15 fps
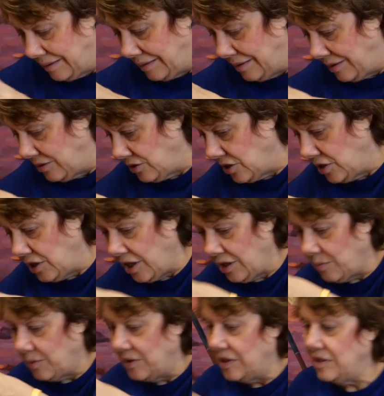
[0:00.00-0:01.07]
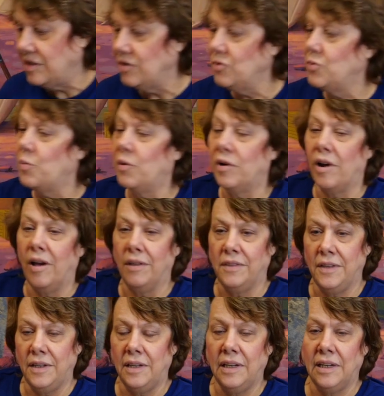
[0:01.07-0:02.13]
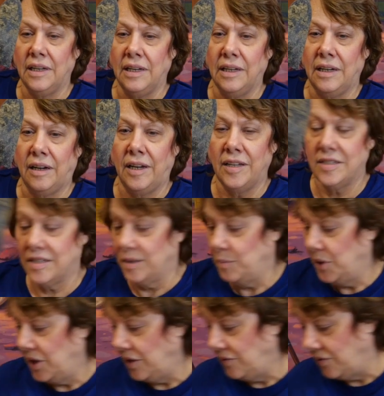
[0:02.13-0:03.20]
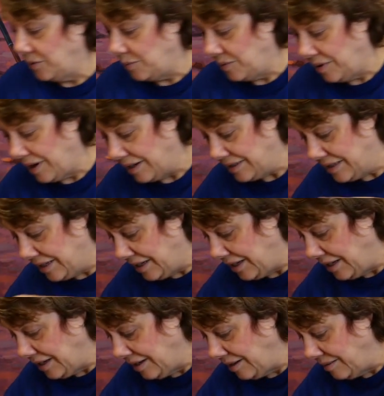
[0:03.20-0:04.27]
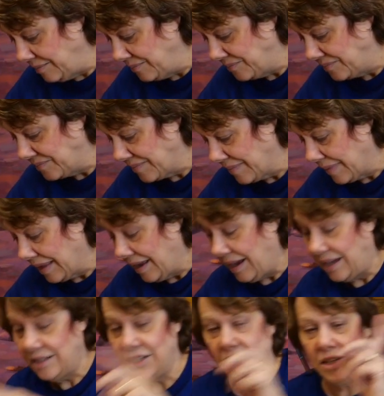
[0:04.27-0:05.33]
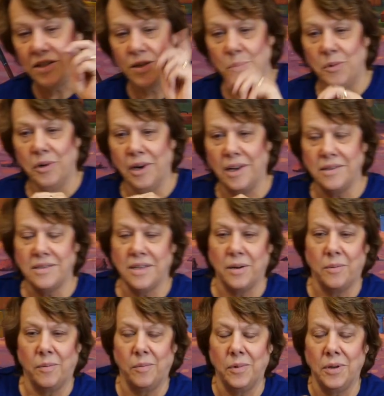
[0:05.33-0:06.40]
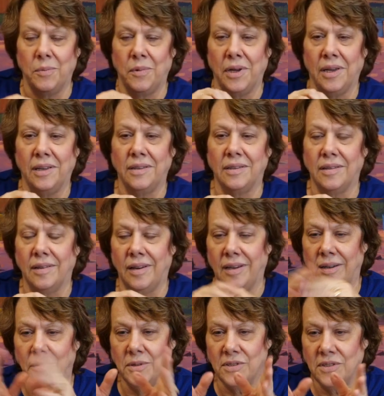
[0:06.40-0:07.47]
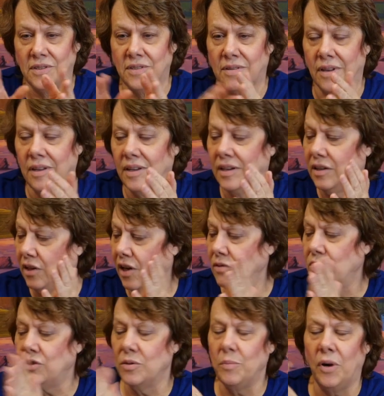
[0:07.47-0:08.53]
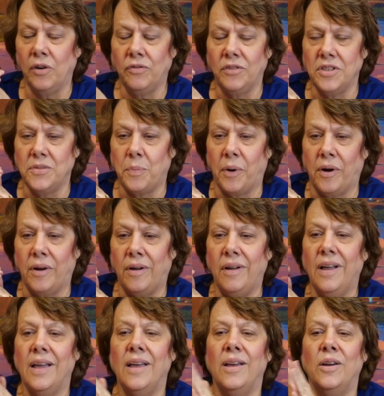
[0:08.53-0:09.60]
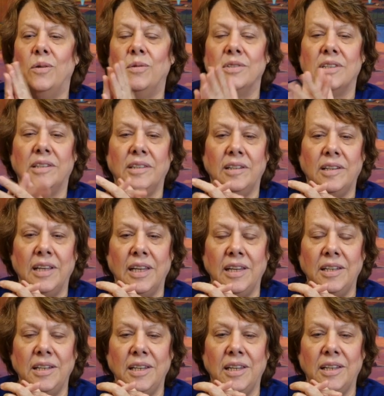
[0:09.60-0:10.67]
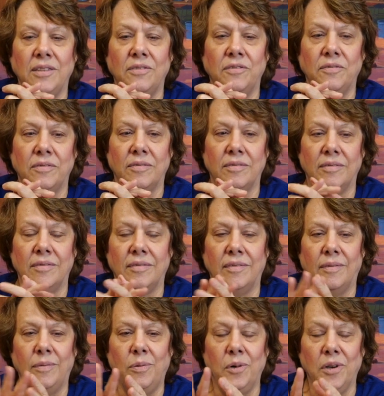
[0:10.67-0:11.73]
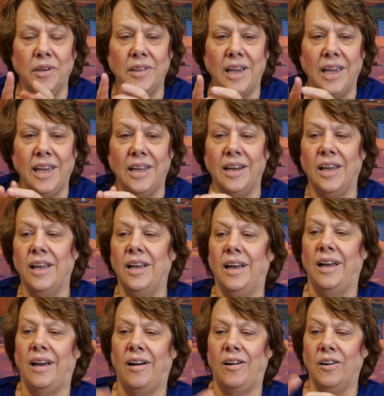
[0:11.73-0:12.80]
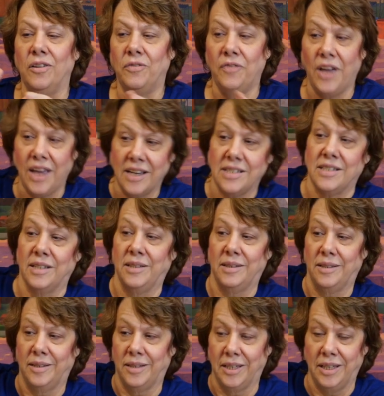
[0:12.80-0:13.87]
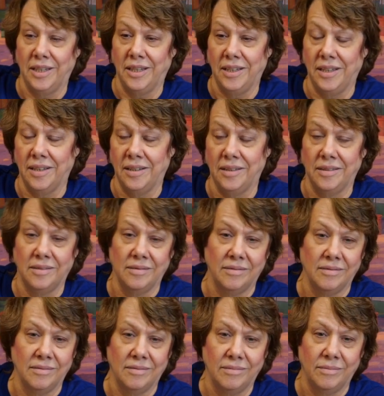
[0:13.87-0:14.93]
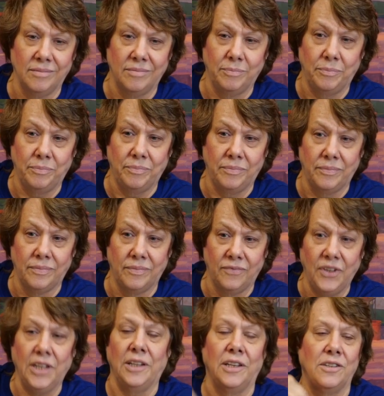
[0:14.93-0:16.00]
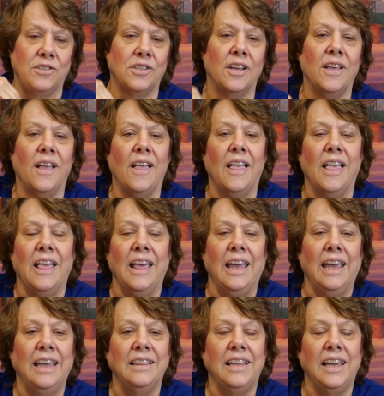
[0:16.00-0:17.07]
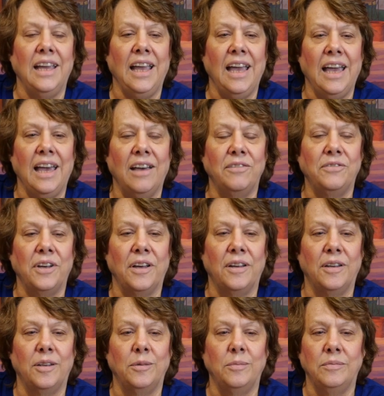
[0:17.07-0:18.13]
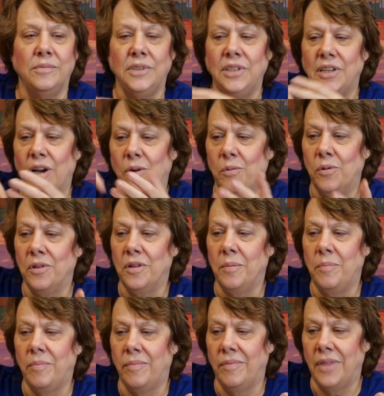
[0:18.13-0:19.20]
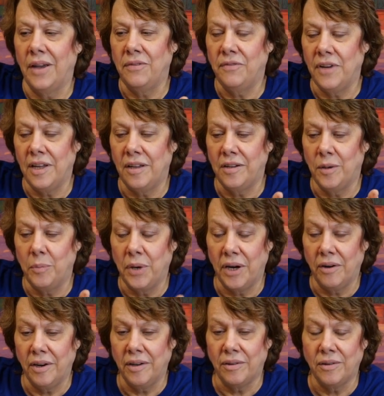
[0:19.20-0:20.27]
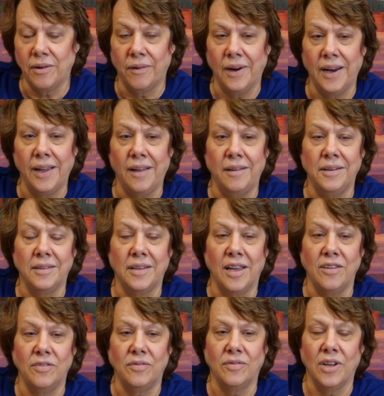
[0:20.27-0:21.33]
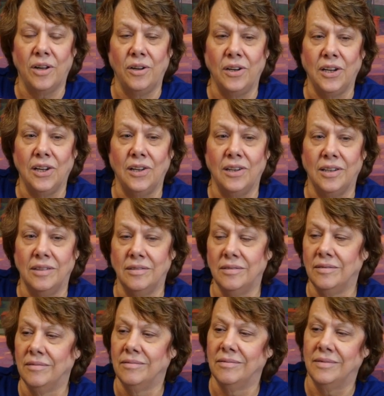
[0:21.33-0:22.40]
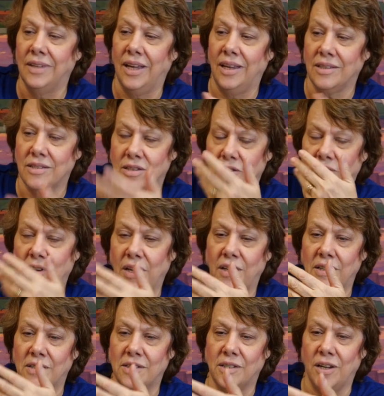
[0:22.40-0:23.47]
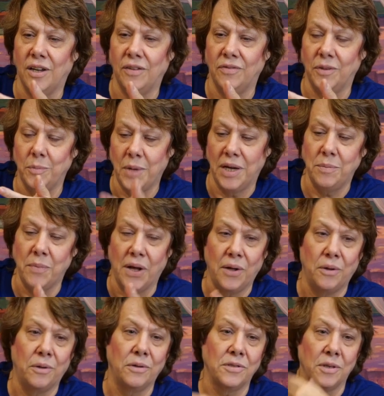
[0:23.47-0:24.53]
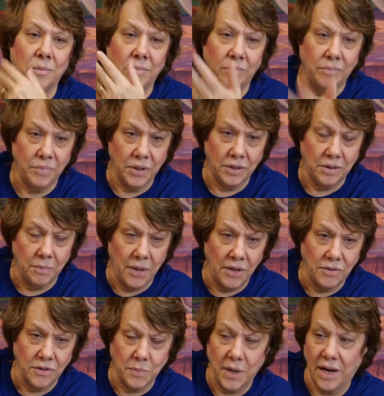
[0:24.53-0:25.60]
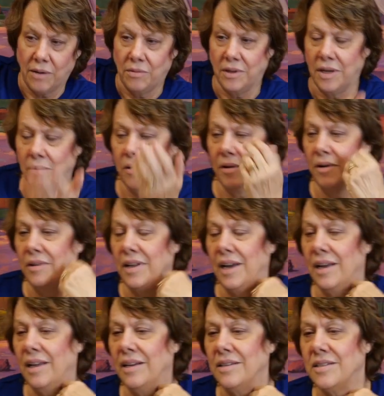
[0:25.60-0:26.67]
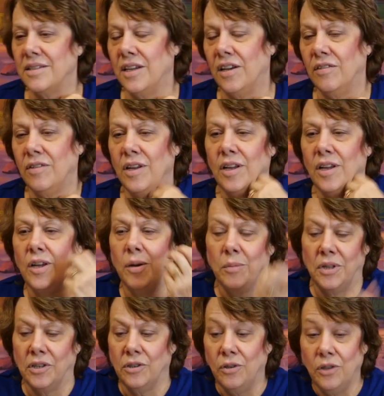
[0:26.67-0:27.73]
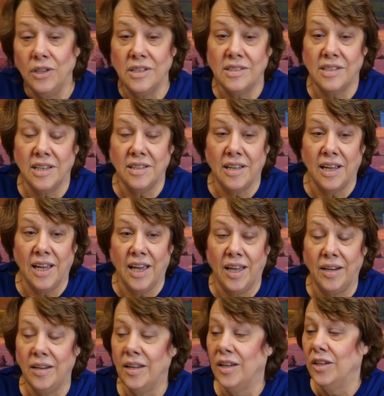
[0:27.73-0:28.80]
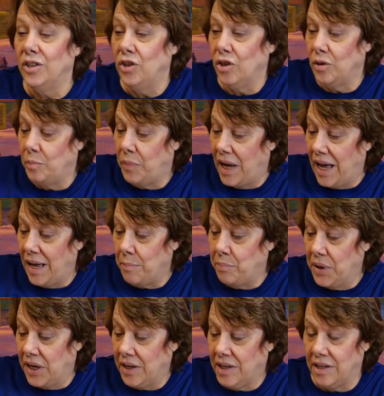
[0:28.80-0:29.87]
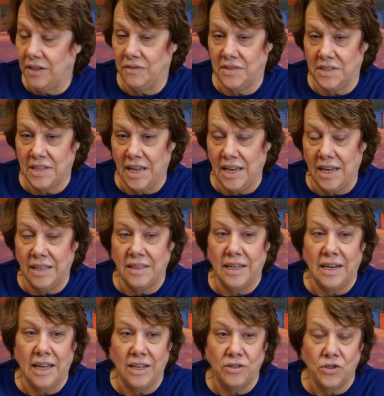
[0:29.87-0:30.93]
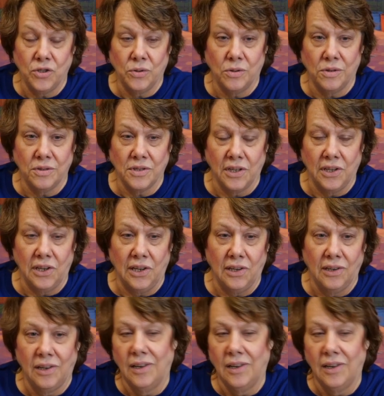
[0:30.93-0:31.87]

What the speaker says: There's another one. This is more authentic. It has the mud from where I dug. I'll tell you somewhere else that we went. It was close to Murfreesboro. Was a little Indian where they had artifacts, a little Indian village. And they have, where they found a burial ground, and they've gone in and excavated stuff and made molds and put the bones back where they were and that kind of stuff. The coolest thing they had, you could buy a bucket of sand that had jewels in it.